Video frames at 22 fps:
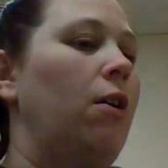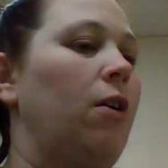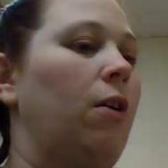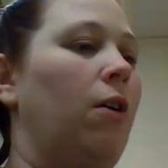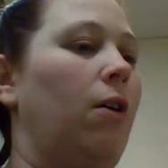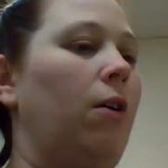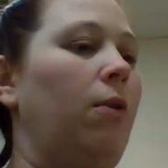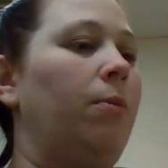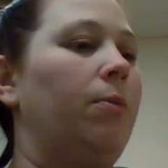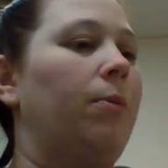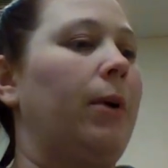
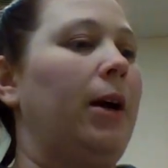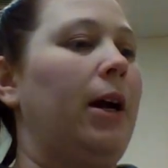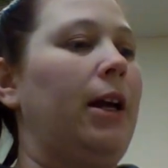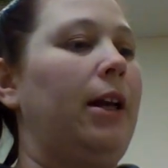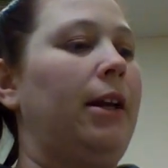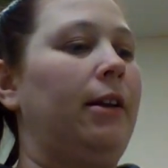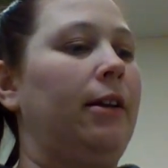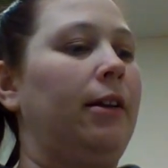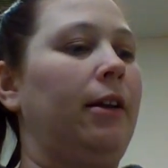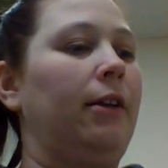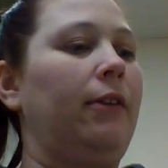All
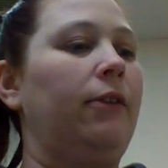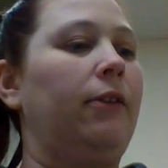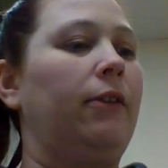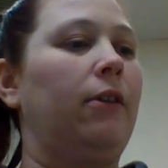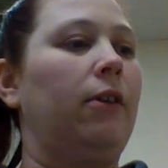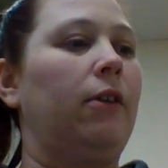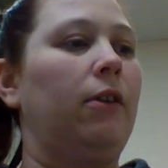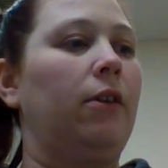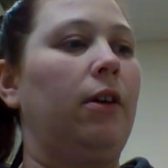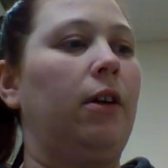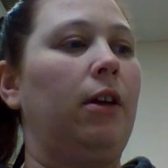right, let's
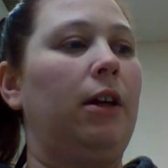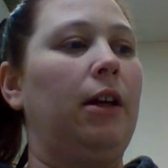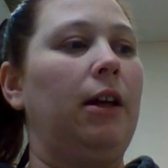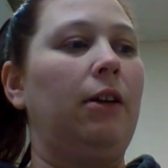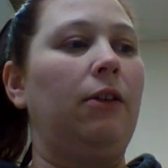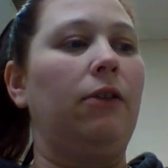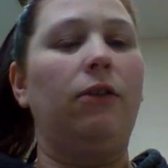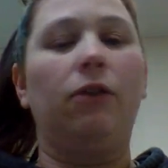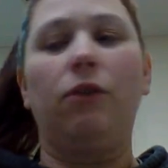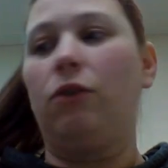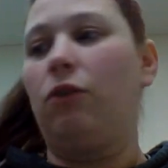
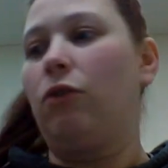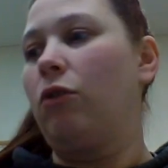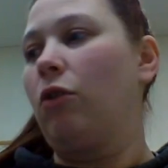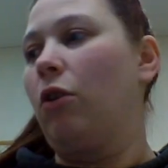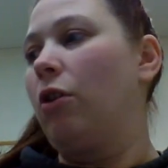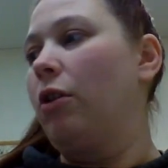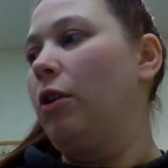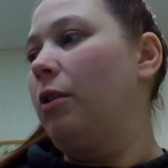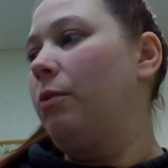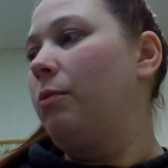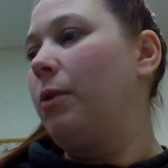get
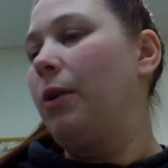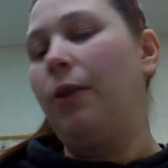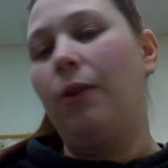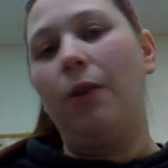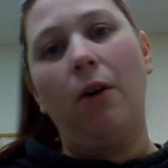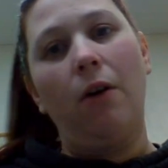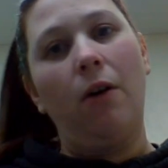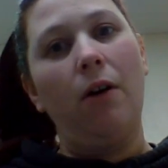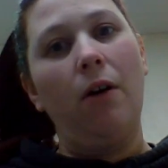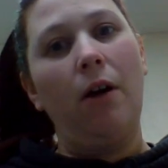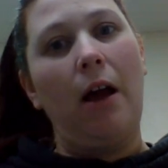started with
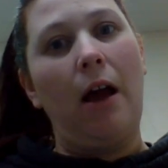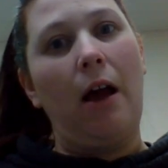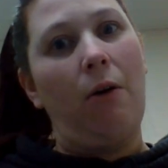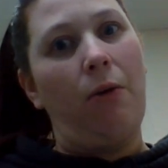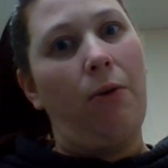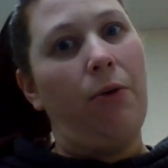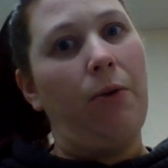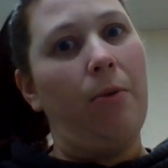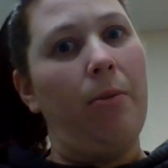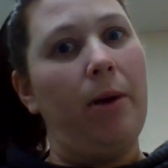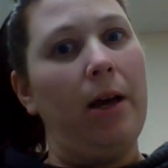our
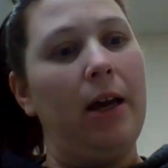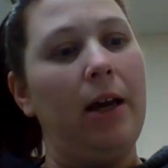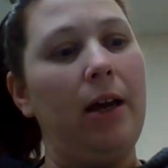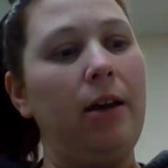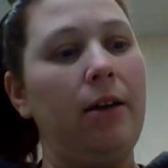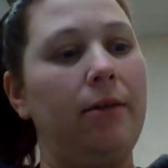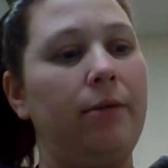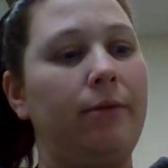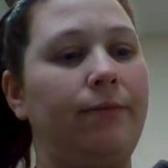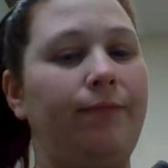alphabet.